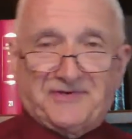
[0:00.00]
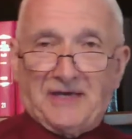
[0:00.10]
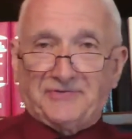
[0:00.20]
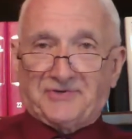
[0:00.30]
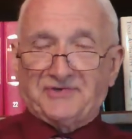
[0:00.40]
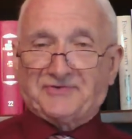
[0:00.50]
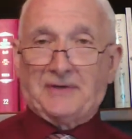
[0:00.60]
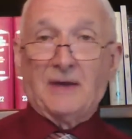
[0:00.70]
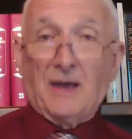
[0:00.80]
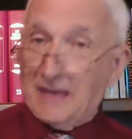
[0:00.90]
Jesus
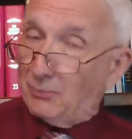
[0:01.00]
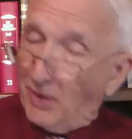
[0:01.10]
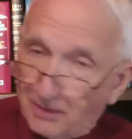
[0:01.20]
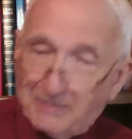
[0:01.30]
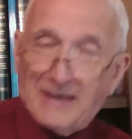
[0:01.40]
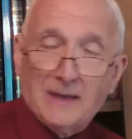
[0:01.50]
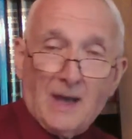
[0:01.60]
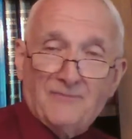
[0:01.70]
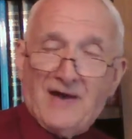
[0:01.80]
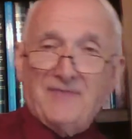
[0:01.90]
that he will be
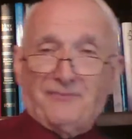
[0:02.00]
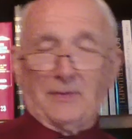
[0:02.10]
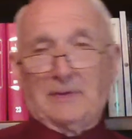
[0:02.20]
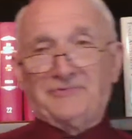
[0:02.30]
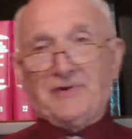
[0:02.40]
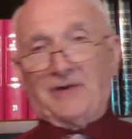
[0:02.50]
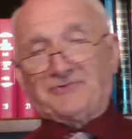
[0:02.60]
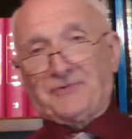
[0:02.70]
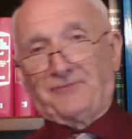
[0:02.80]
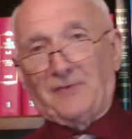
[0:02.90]
faithful and
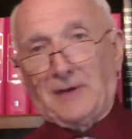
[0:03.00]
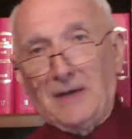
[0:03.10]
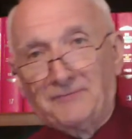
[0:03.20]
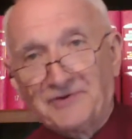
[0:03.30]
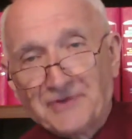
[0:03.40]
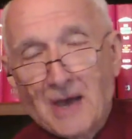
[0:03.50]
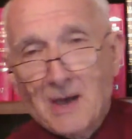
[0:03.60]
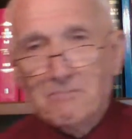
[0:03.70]
just to forgive us.